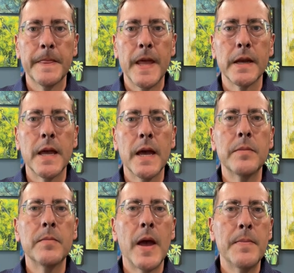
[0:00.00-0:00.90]
And
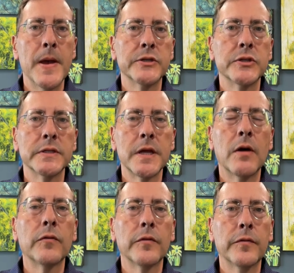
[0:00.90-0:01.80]
can a patient
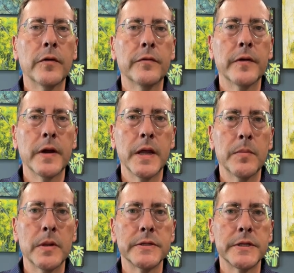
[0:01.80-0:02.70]
self-refer for knee
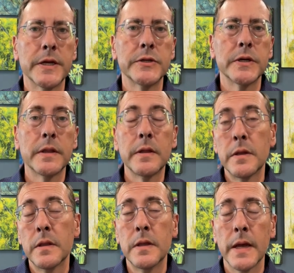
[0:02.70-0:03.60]

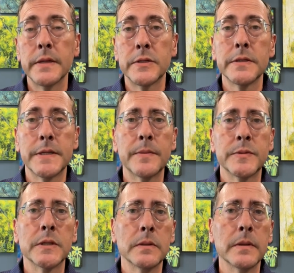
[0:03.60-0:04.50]
embolization? The answer is
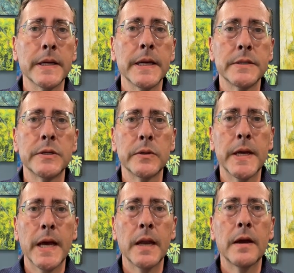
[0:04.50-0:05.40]
absolutely yes, you
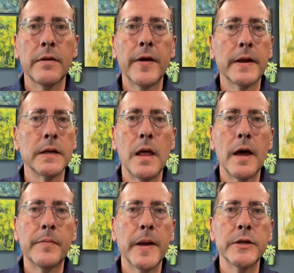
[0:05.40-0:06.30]
can. And in fact, a
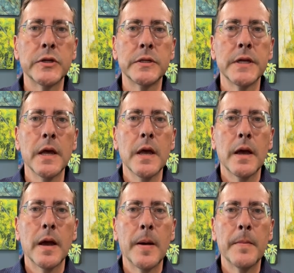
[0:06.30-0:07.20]
lot of patients
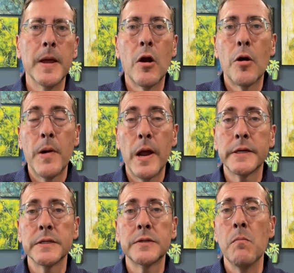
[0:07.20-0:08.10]
in our practice,